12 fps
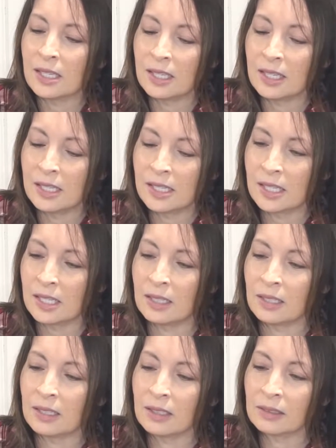it is
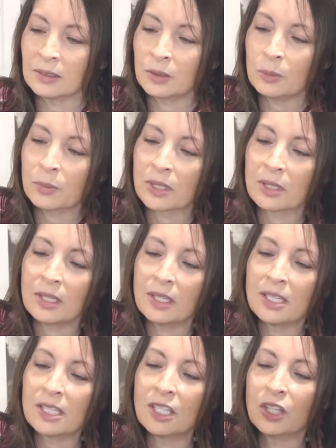
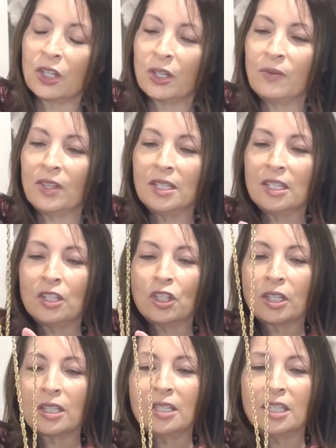in good vintage
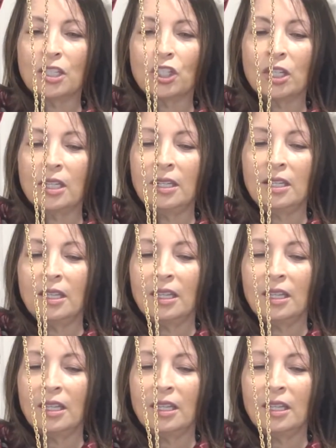condition,